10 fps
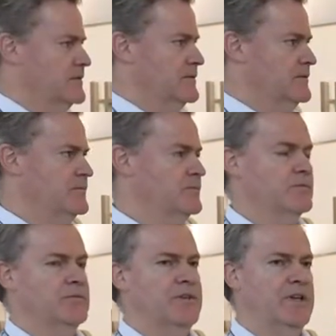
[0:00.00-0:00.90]
So,
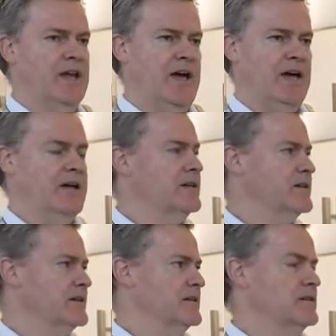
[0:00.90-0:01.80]
in this
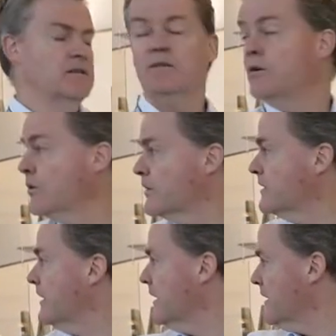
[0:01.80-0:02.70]
collaboration, we have been
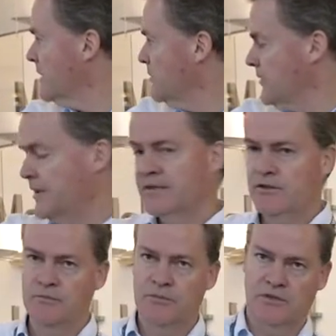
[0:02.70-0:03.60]
working,
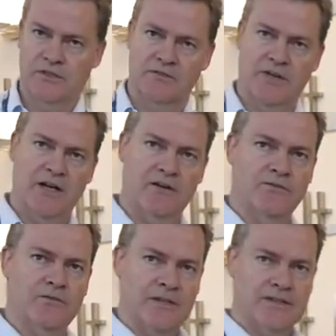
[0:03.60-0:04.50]
uh, for
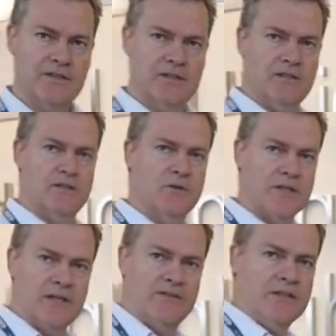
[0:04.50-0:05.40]
instance, on
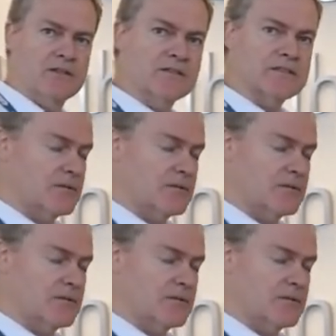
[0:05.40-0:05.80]
how to